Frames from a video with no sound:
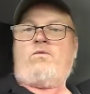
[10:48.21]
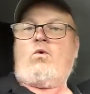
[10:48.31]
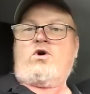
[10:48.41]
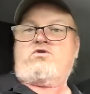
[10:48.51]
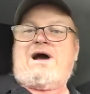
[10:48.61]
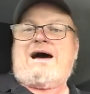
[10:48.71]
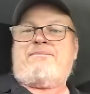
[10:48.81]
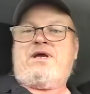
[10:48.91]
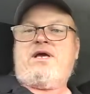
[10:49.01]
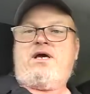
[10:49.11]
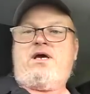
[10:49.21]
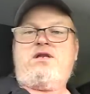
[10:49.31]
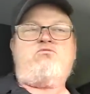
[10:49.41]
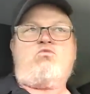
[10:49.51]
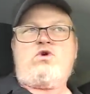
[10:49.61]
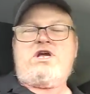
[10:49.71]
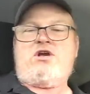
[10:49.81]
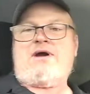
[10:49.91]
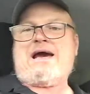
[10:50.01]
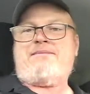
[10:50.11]
or dropping it and
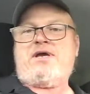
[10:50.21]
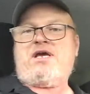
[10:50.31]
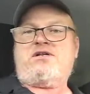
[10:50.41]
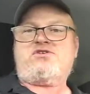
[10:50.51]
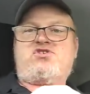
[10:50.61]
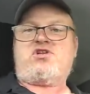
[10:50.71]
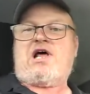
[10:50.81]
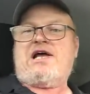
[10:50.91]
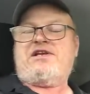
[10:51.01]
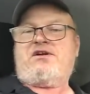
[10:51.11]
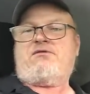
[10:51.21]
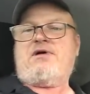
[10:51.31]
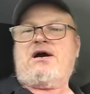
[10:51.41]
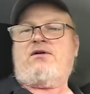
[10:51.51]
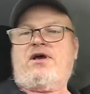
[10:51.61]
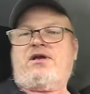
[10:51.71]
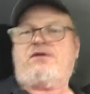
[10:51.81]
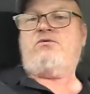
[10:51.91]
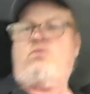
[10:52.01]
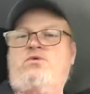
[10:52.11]
re-grabbing it and sliding it around like you
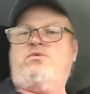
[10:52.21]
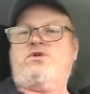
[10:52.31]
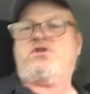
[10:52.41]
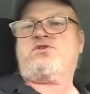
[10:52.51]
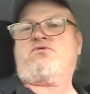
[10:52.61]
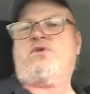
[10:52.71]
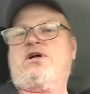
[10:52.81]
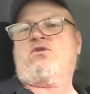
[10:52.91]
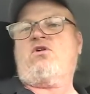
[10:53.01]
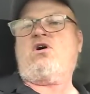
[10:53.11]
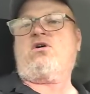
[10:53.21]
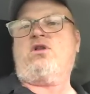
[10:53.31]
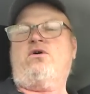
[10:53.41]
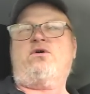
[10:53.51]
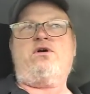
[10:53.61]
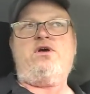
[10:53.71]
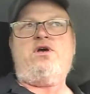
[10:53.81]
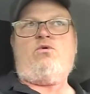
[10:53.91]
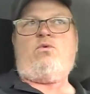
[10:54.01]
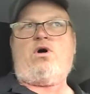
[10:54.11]
would with just a regular log loader.
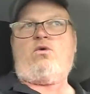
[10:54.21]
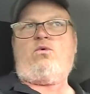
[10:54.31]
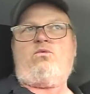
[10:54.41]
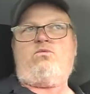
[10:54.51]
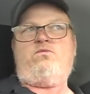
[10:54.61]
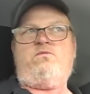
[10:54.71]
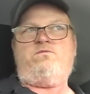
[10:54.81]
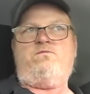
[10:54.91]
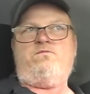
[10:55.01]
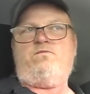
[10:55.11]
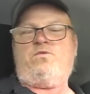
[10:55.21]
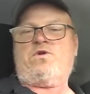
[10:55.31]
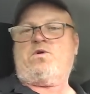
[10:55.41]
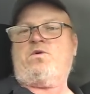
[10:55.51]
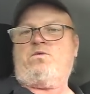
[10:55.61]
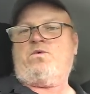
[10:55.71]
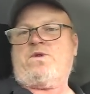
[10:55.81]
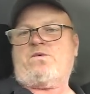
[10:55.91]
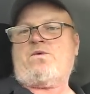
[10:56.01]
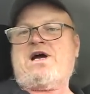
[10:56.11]
Well, with
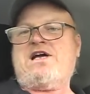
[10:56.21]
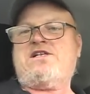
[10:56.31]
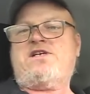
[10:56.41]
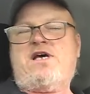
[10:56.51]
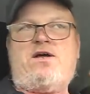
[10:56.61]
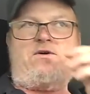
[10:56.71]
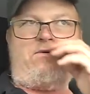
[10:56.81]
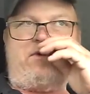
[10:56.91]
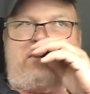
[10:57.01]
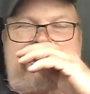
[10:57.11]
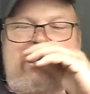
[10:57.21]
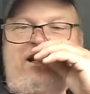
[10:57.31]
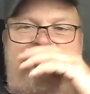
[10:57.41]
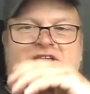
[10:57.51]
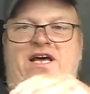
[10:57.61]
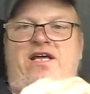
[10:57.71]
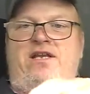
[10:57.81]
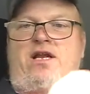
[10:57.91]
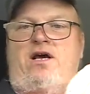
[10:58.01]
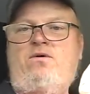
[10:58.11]
the Ryan's head or with the dangle head,
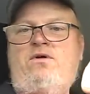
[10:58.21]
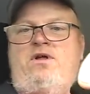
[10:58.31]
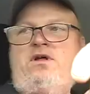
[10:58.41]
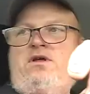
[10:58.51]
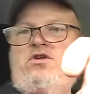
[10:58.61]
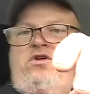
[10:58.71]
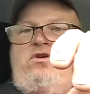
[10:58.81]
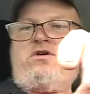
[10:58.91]
you know, you